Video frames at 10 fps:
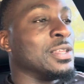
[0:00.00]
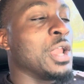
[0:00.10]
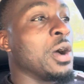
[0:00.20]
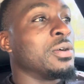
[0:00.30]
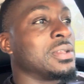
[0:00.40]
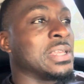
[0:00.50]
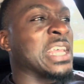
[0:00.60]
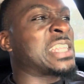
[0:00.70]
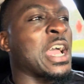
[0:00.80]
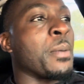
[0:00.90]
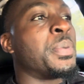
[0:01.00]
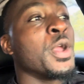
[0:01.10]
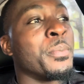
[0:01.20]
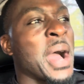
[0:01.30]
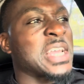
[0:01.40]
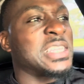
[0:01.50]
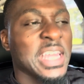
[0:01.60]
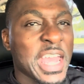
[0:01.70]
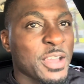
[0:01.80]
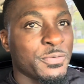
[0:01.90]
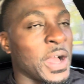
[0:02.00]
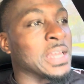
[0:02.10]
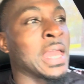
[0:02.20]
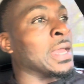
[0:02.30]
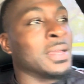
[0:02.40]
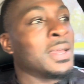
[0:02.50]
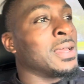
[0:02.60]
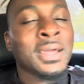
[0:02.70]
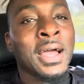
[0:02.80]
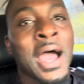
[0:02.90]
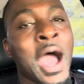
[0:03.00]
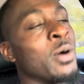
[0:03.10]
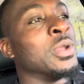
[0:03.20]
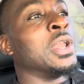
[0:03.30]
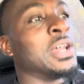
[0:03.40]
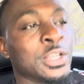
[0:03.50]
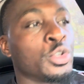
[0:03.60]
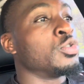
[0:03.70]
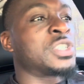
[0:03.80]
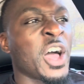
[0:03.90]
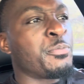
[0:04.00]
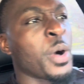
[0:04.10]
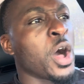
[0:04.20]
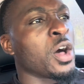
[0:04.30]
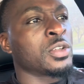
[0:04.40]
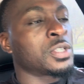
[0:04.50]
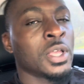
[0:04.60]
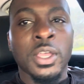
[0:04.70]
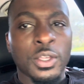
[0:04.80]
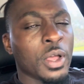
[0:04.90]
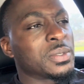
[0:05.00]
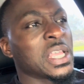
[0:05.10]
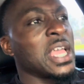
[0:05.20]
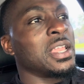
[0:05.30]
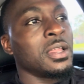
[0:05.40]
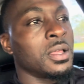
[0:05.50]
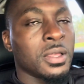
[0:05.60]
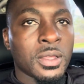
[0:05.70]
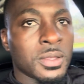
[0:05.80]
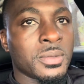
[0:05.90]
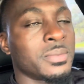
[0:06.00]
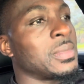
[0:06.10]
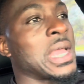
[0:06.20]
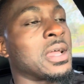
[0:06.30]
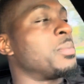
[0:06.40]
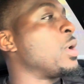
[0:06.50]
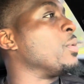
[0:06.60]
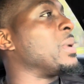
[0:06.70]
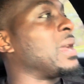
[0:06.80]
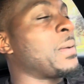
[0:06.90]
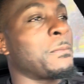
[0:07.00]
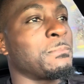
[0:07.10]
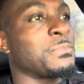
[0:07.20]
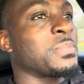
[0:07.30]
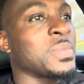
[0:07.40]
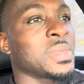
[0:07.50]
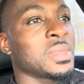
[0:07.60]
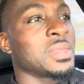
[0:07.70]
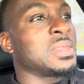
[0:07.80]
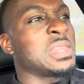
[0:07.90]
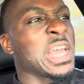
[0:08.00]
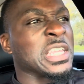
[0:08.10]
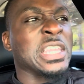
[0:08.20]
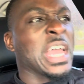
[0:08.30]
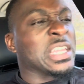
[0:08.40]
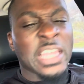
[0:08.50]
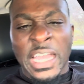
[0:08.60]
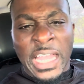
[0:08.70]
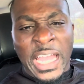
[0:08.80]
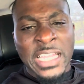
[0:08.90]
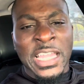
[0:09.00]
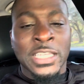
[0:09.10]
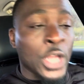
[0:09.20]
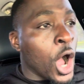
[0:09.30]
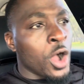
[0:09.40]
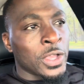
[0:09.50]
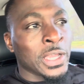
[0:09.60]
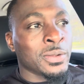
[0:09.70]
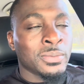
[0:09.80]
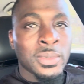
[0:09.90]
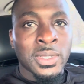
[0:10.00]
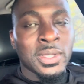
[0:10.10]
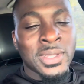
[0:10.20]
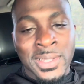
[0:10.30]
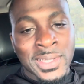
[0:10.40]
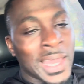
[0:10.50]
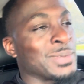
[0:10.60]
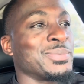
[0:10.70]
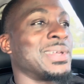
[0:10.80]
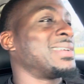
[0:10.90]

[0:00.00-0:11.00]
you know, that's like a pure boxing head fight. Like, I would love the two southpaws. You know what I'm saying? Man, come on, man. They they they, they got that dog in them. Like,